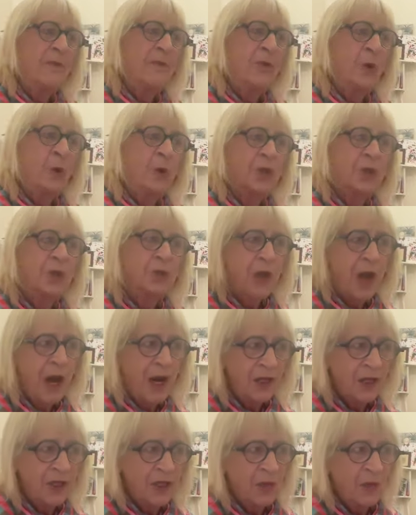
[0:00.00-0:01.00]
more
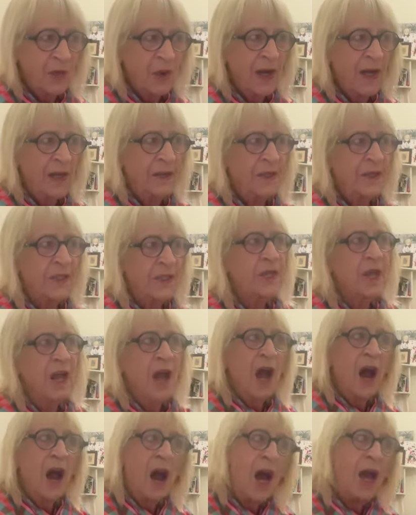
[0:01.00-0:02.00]
structured ones,
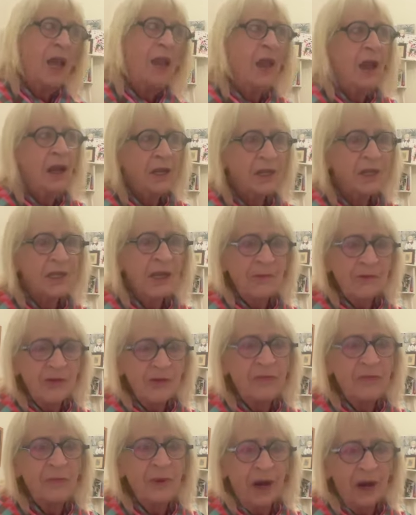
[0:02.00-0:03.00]
I like some
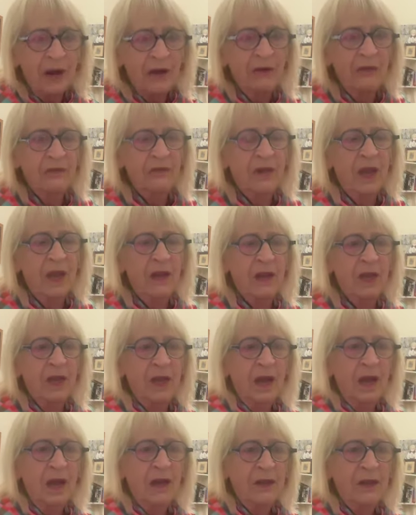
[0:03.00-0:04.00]
of both. Like
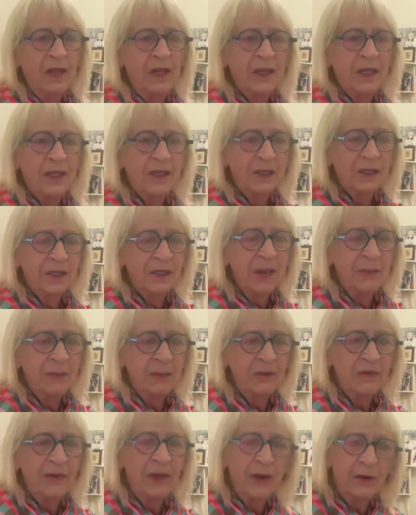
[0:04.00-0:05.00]
I think some
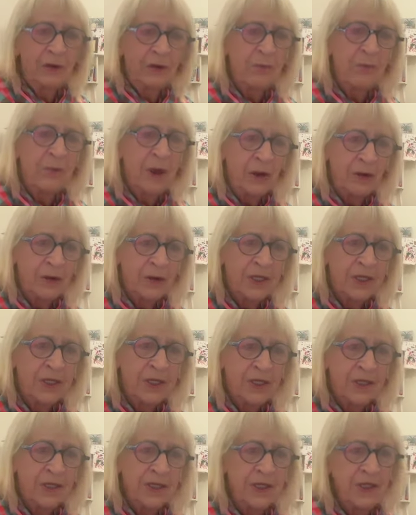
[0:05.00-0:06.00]
of Errol
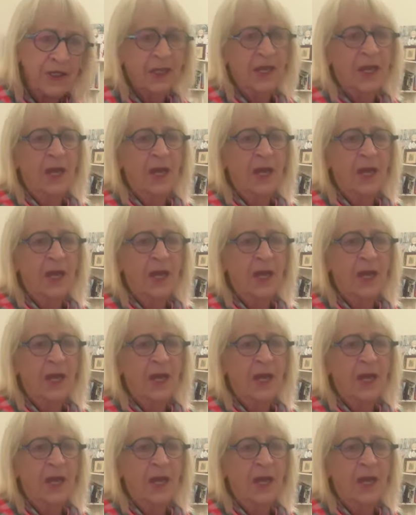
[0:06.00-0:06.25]
Morris's